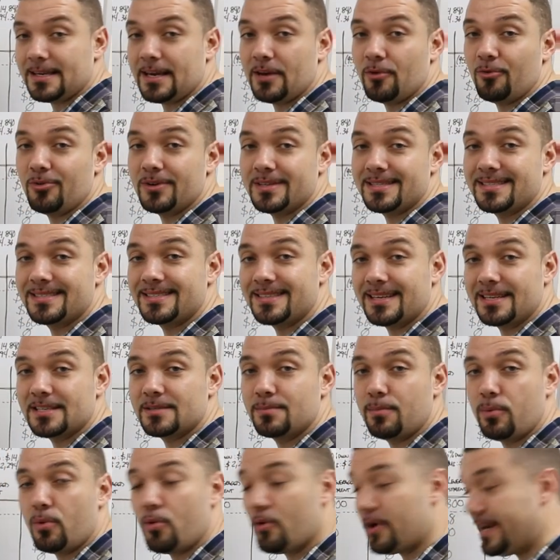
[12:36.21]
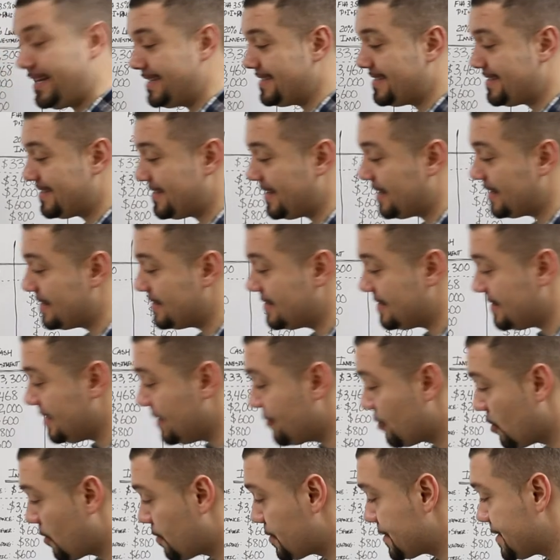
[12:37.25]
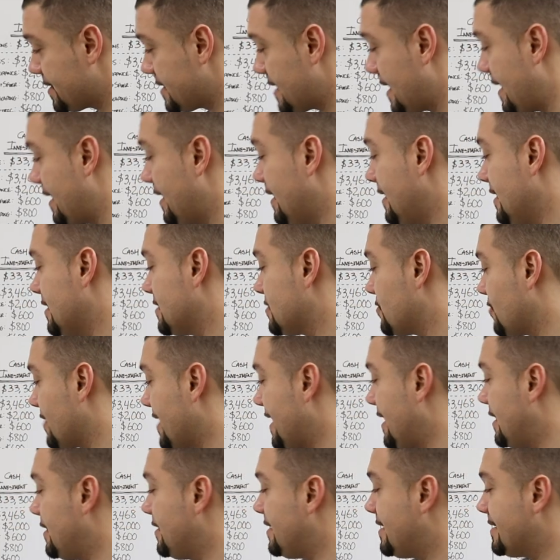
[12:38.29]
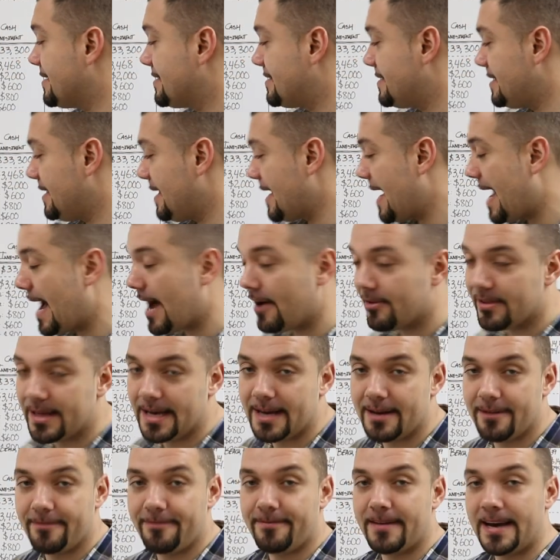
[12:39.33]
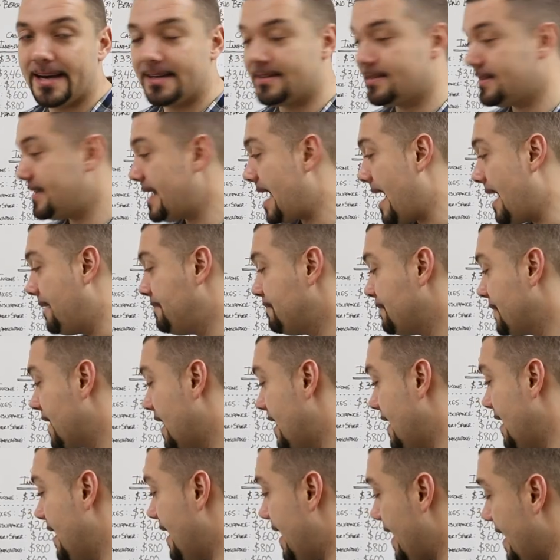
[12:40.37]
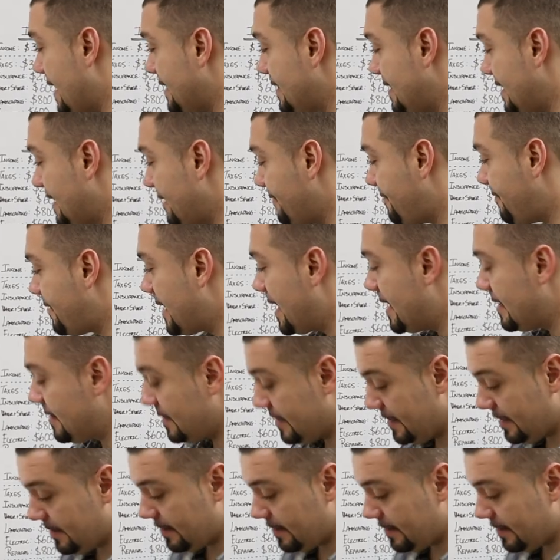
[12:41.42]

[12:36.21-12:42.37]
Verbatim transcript: it was 6.60%. So again, you can see how that affects that. And then finally,